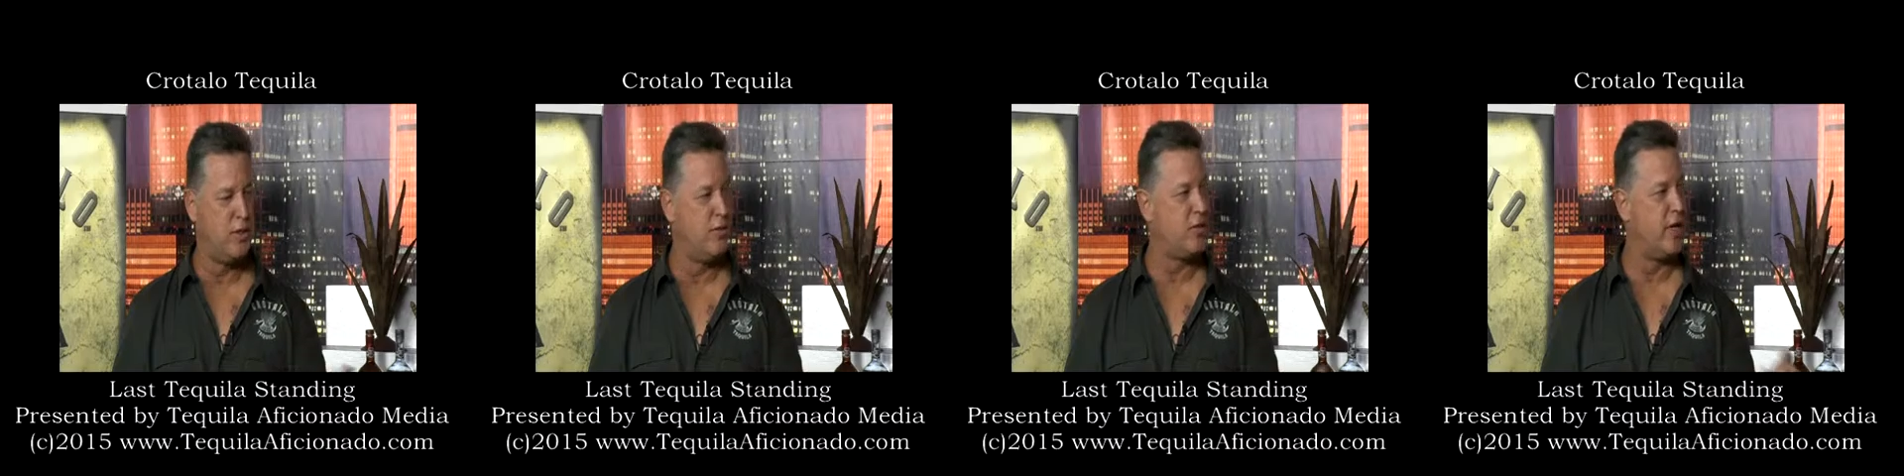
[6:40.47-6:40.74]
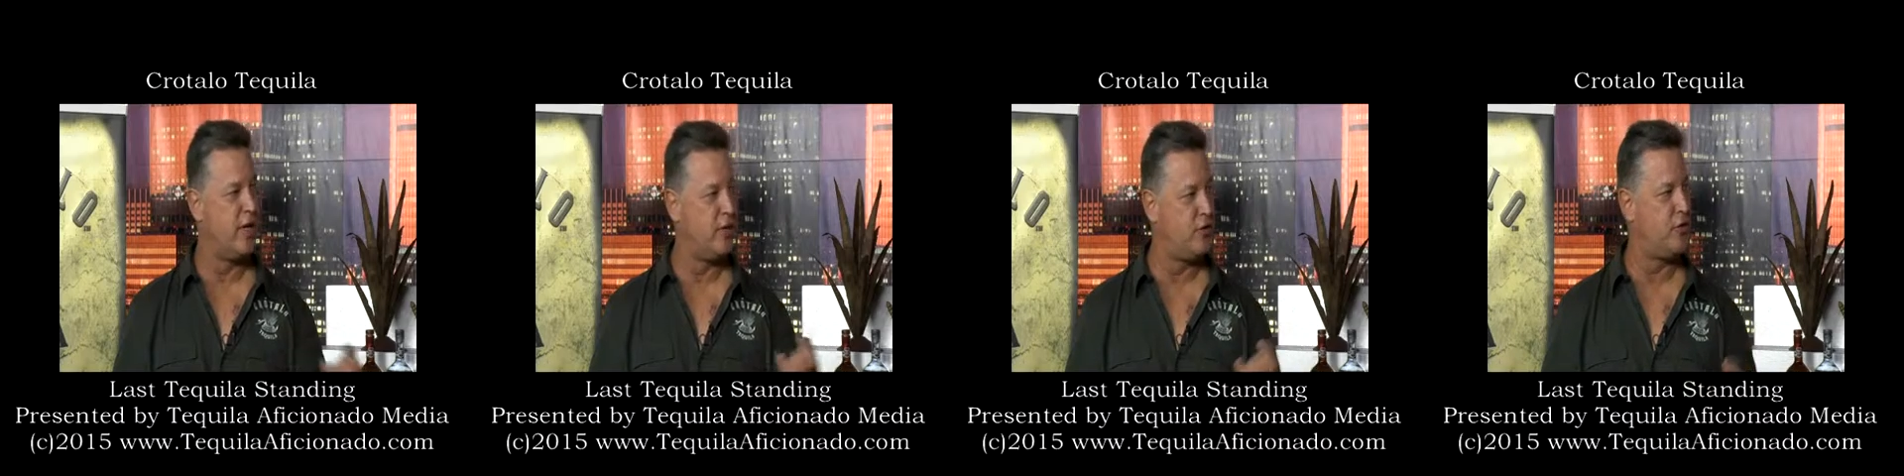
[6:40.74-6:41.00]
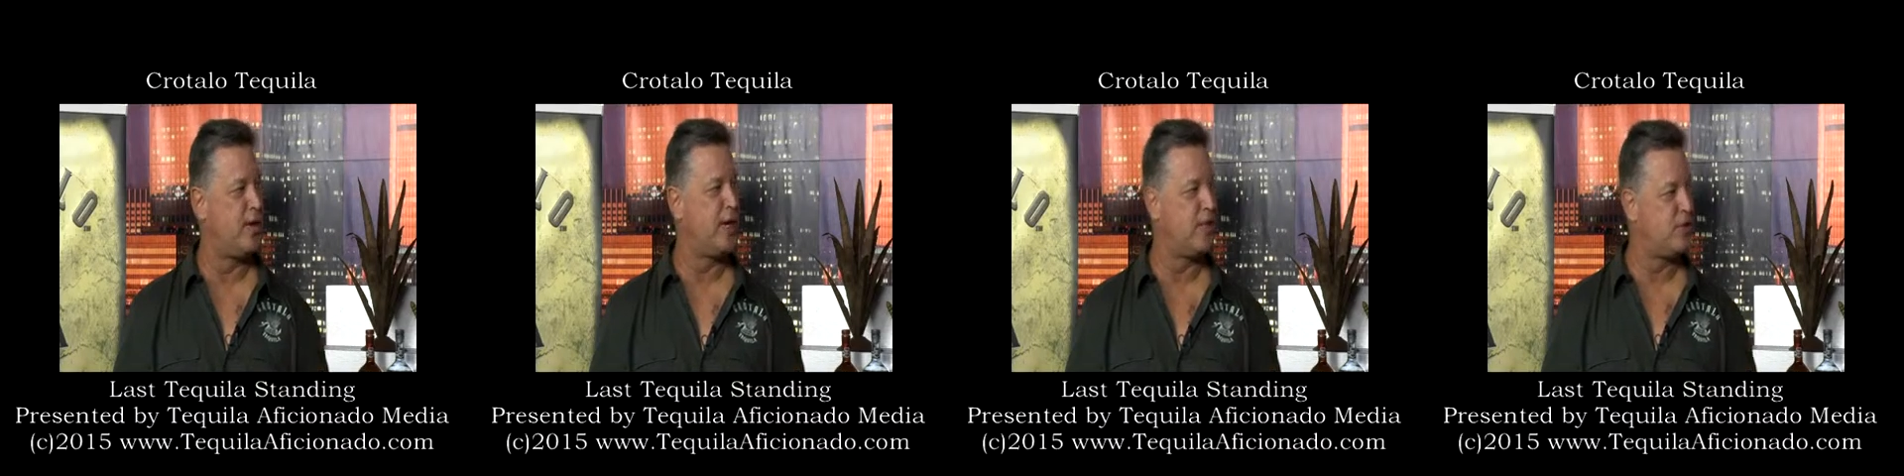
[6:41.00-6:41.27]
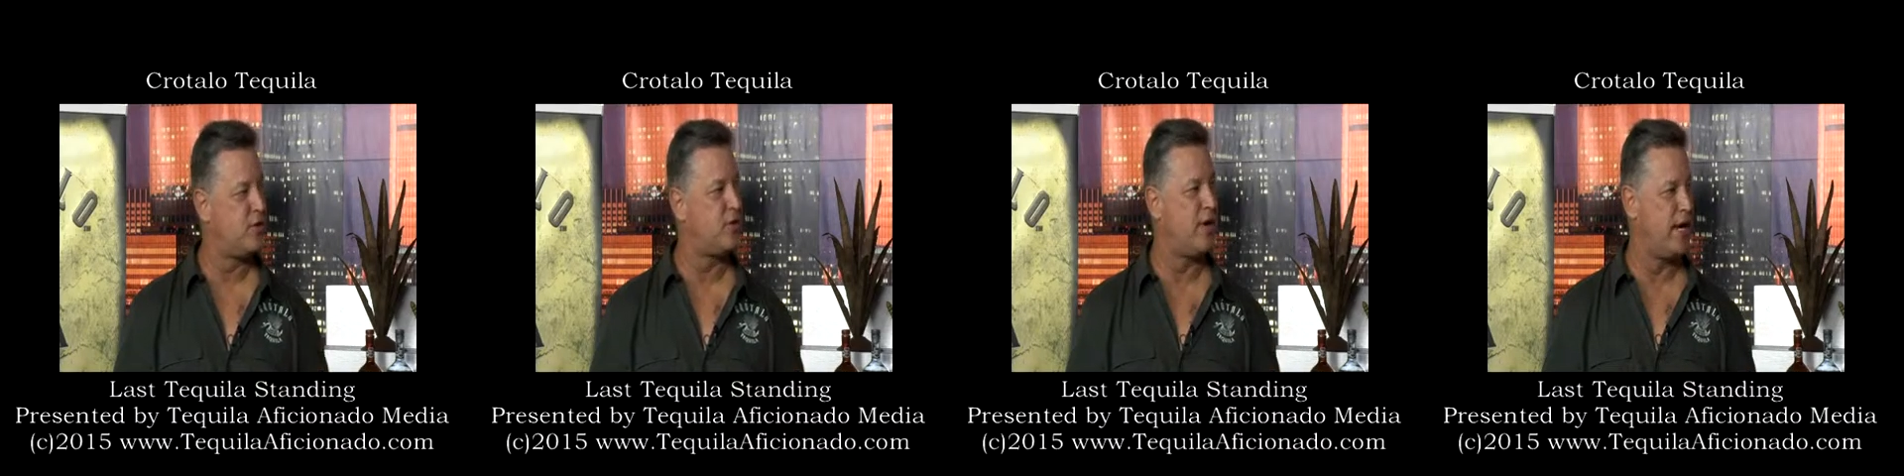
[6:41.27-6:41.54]
who's going to drink
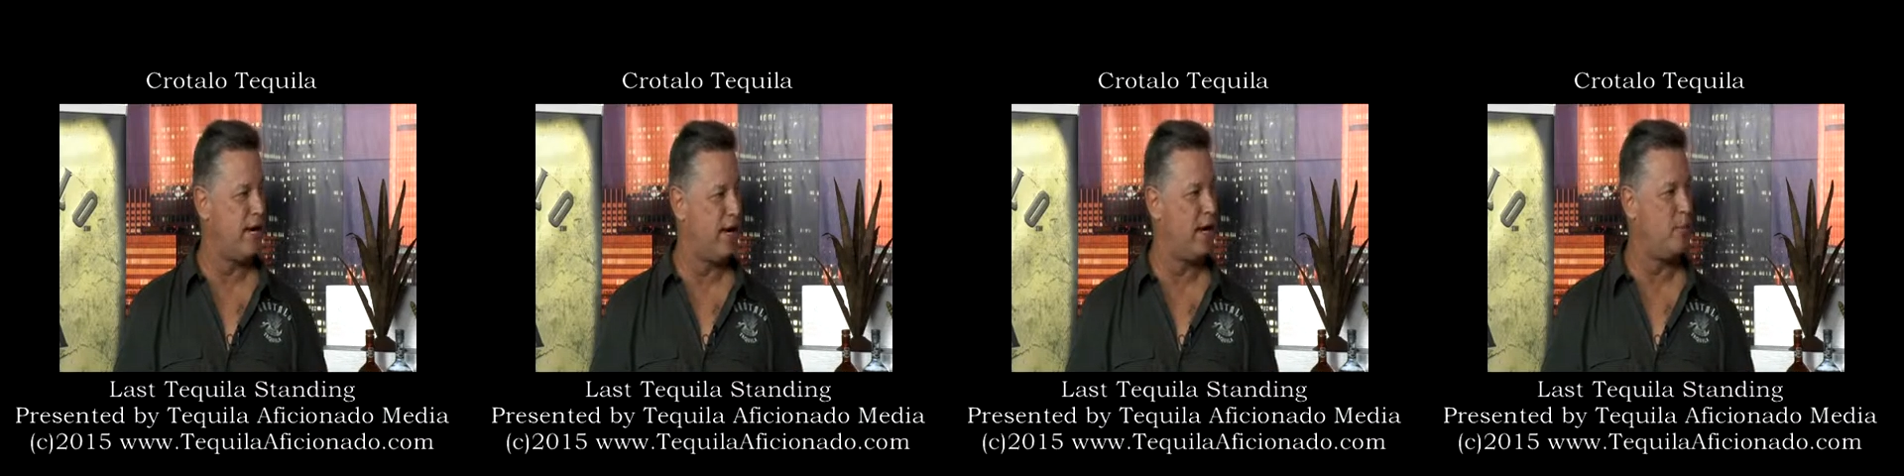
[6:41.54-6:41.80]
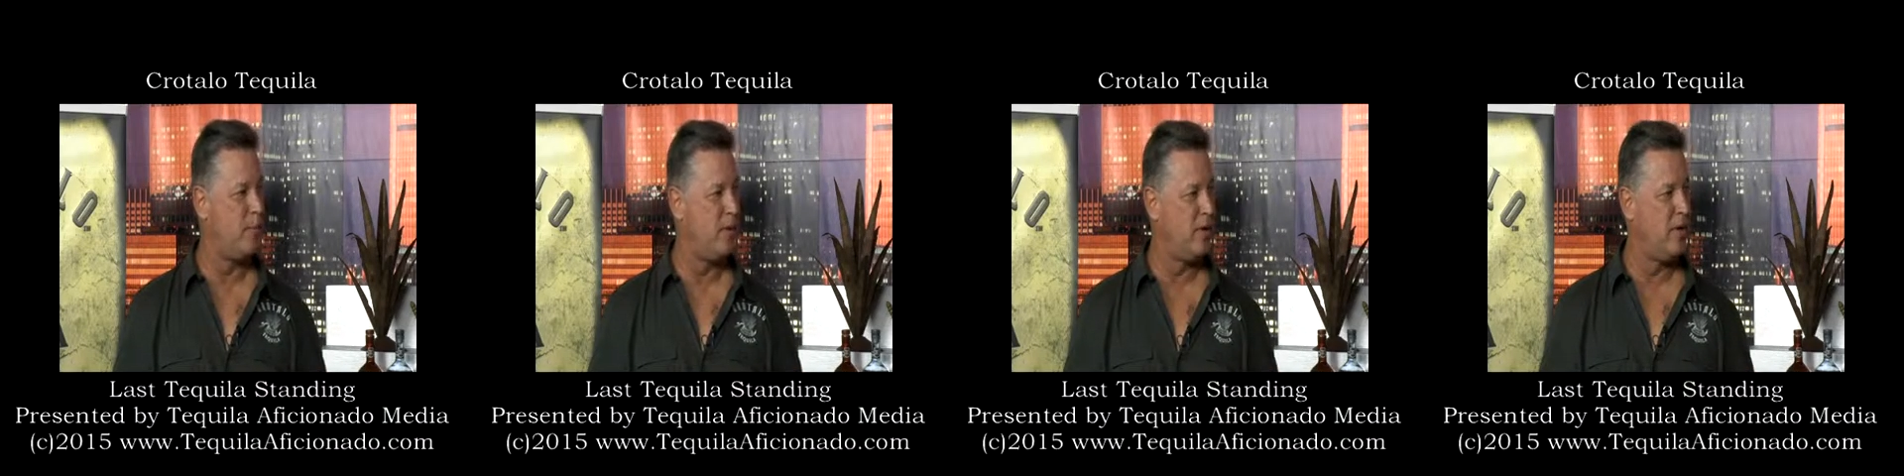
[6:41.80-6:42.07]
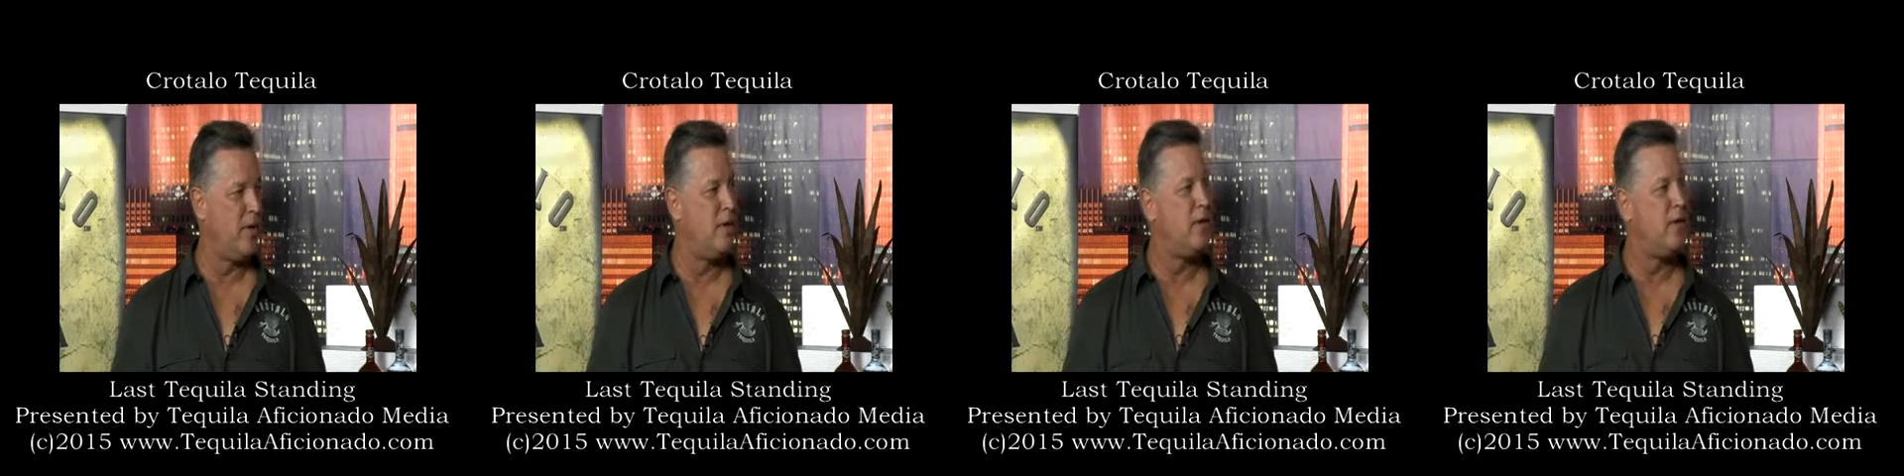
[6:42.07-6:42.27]
it straight up